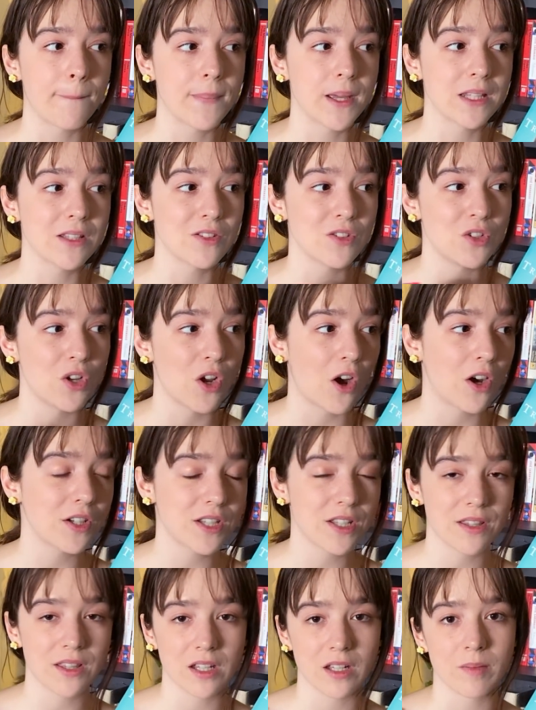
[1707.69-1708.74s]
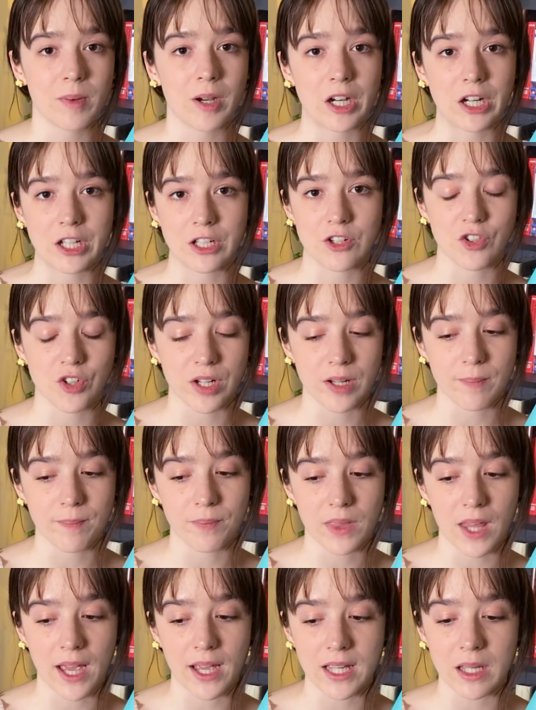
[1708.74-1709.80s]
It's not the American dream
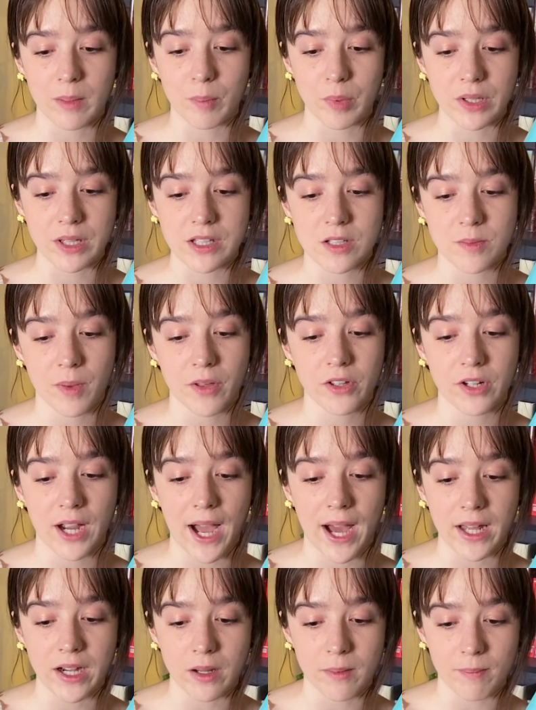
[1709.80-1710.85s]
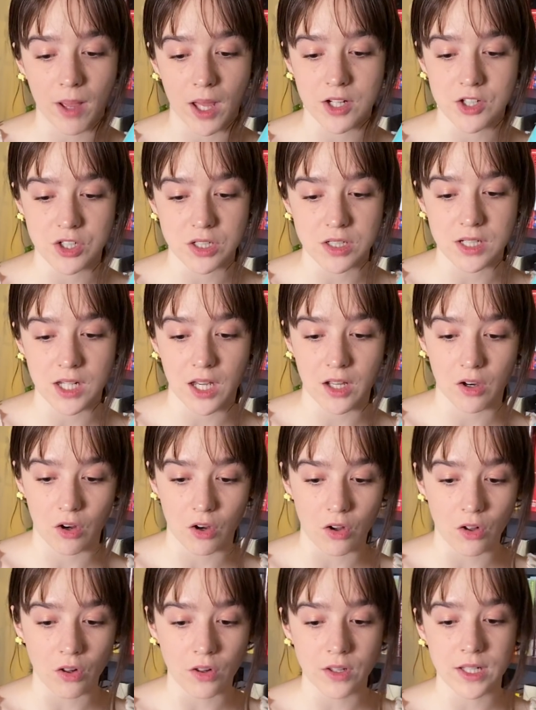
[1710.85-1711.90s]
that Kimberly's mother had imagined at
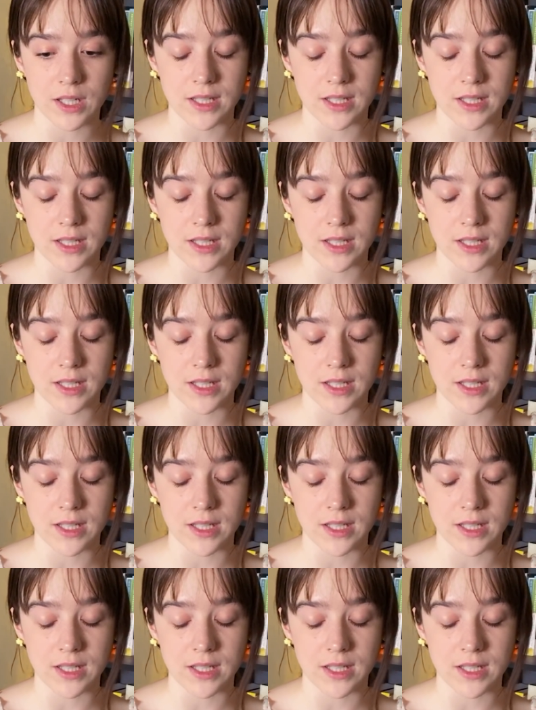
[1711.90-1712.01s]
all.